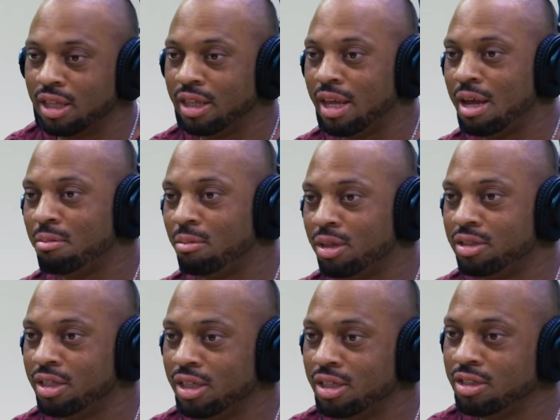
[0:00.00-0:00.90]
that
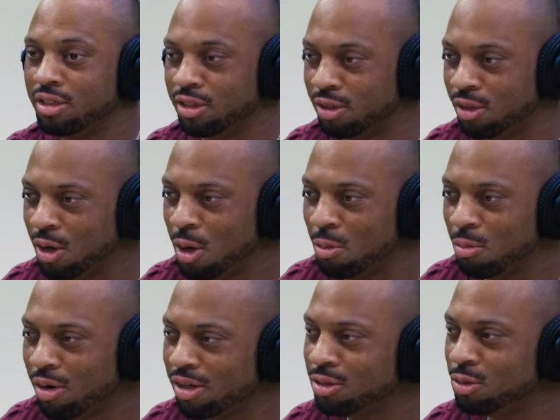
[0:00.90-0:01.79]
much easier
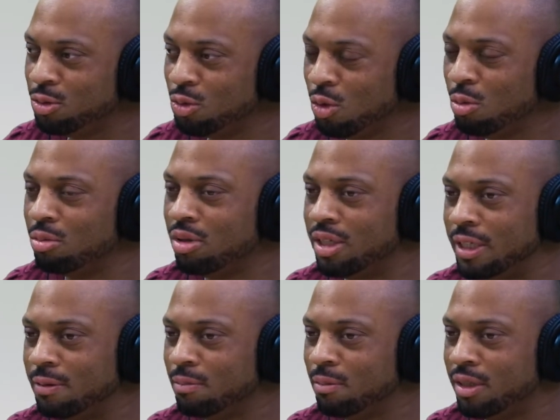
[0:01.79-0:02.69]
because
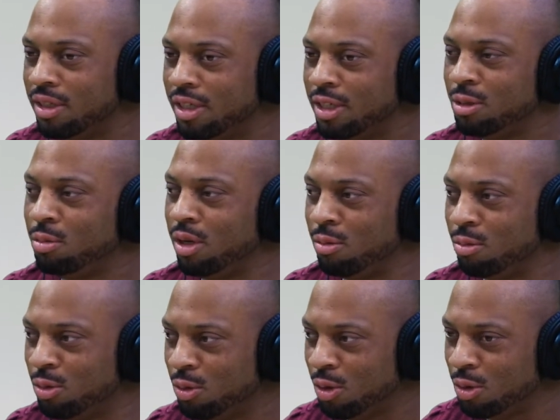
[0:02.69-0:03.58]
normally
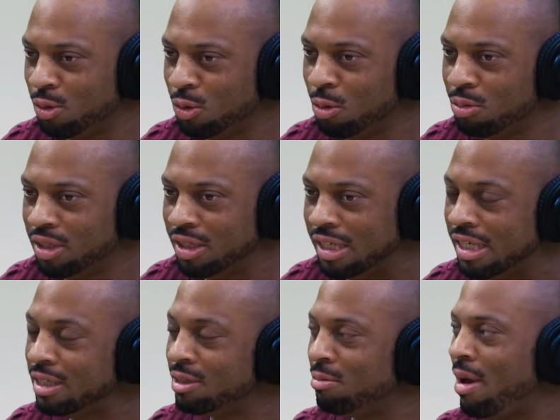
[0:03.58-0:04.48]

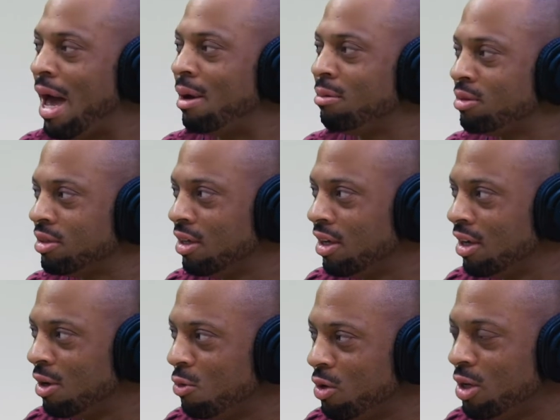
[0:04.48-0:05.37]
these maps,
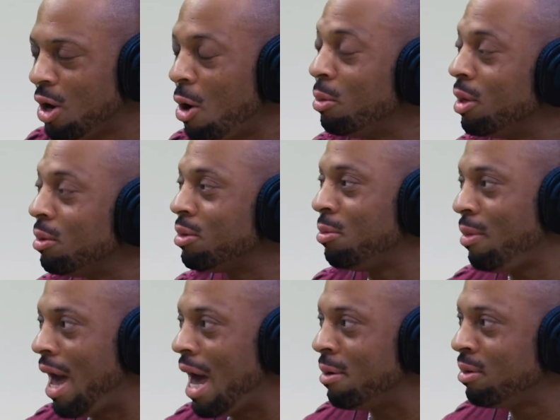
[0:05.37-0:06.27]
when you open up the
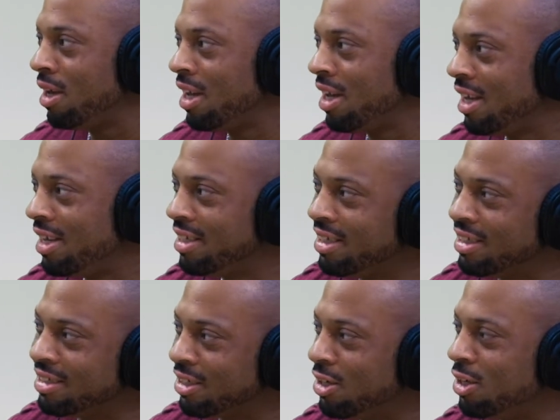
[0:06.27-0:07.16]
map, it
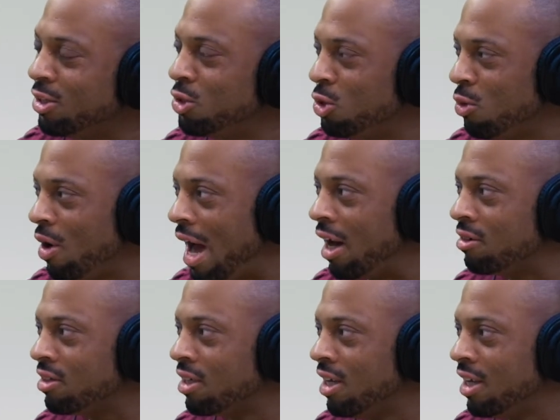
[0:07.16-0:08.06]
doesn't cuss you
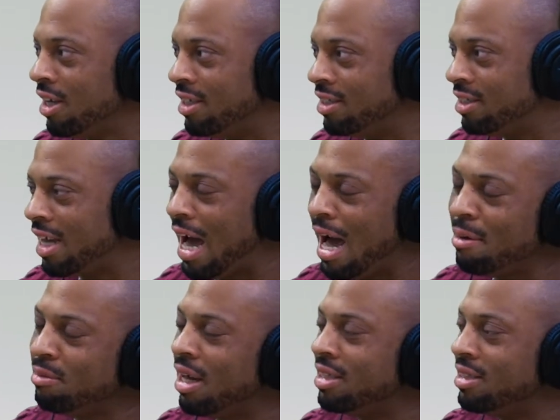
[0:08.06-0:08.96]
out and say,
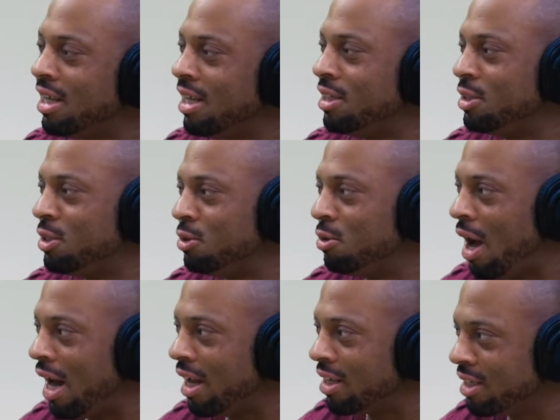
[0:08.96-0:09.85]
I'm not telling you
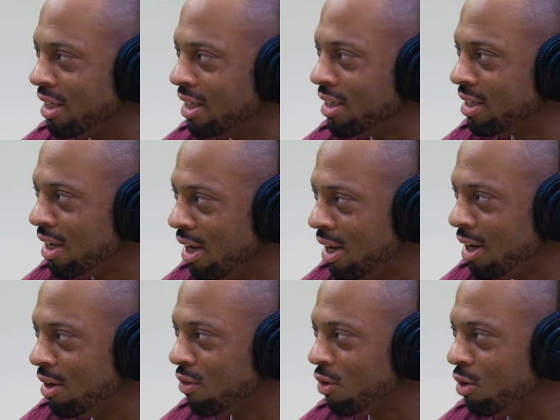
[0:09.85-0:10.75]
how to get
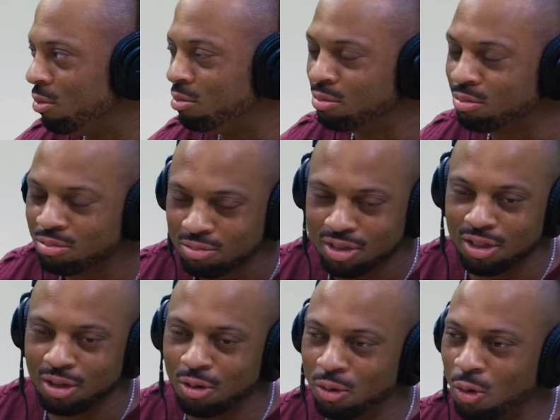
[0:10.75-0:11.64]
from,
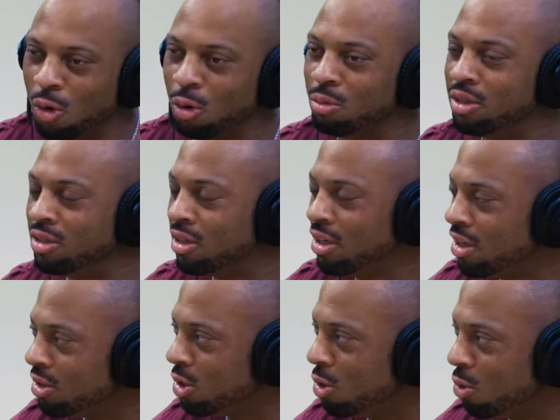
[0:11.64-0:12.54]
Norman to